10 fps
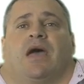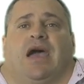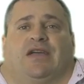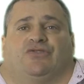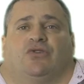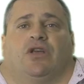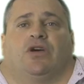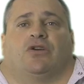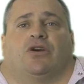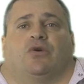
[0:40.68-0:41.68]
add your
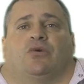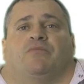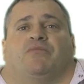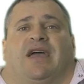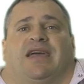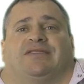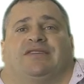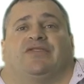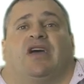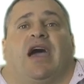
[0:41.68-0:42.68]
logo,
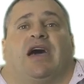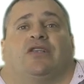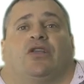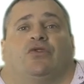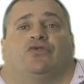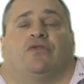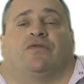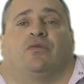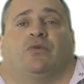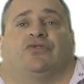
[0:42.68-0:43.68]
edit and load your
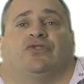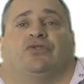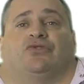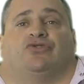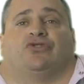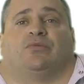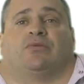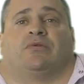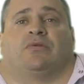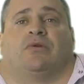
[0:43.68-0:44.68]
film onto YouTube.
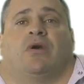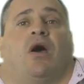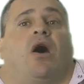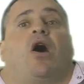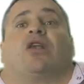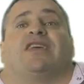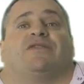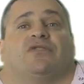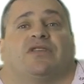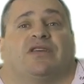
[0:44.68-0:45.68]
I'll
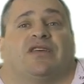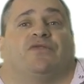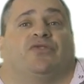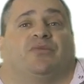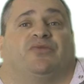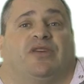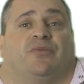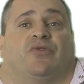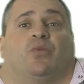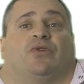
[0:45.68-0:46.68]
even give you some
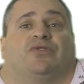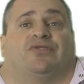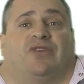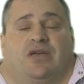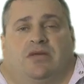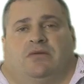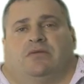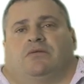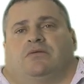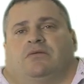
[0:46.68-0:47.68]
tips on what to say.
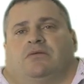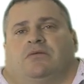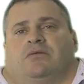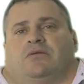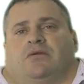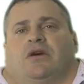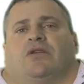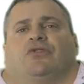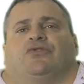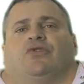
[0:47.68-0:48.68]

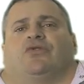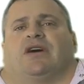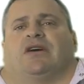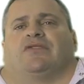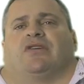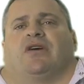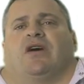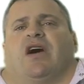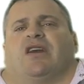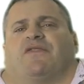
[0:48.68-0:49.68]
And I'll do that
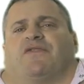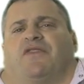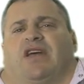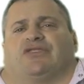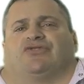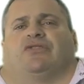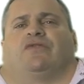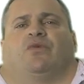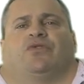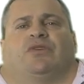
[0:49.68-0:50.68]
at a fraction
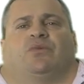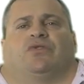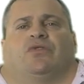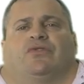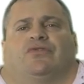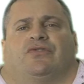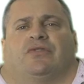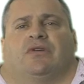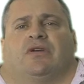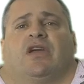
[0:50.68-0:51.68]
of what it would cost
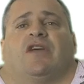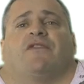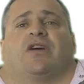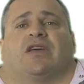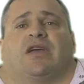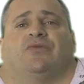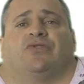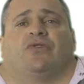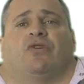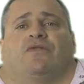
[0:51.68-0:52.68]
if I came
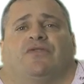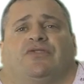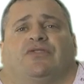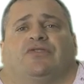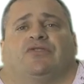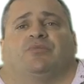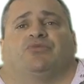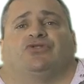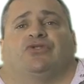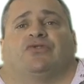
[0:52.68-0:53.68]
to your offices to
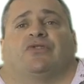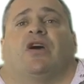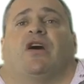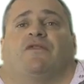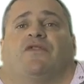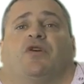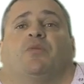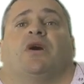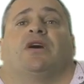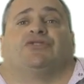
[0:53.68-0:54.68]
produce a
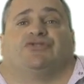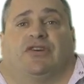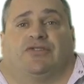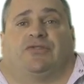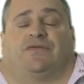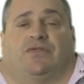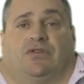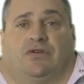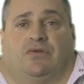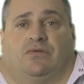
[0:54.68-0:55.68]
film just for
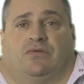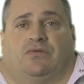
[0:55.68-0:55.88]
you.